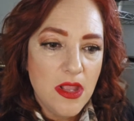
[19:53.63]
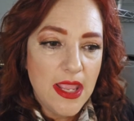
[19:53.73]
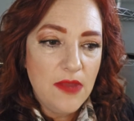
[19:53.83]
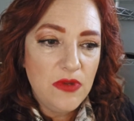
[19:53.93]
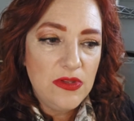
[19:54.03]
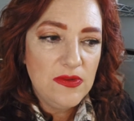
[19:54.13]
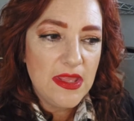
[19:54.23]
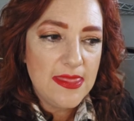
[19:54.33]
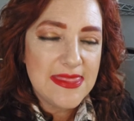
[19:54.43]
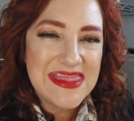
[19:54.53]
And when you
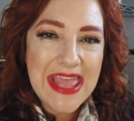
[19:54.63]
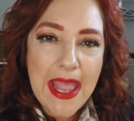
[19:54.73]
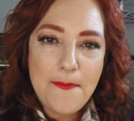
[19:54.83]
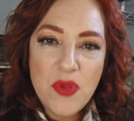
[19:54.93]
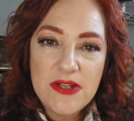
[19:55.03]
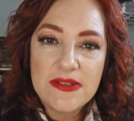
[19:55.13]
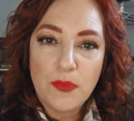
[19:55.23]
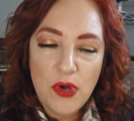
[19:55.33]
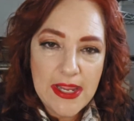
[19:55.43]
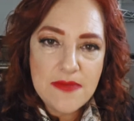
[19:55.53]
get that much
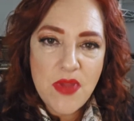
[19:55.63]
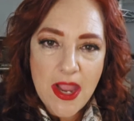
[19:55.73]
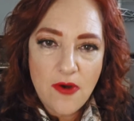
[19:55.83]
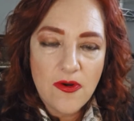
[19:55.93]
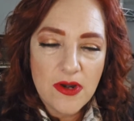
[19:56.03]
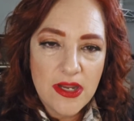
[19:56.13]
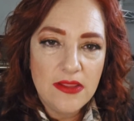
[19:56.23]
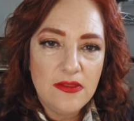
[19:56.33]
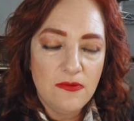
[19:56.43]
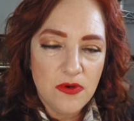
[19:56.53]
brain power in
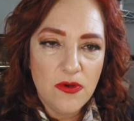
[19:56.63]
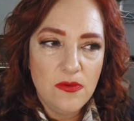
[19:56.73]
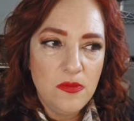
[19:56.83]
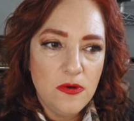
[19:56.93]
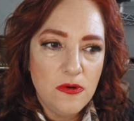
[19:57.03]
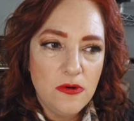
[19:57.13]
the room,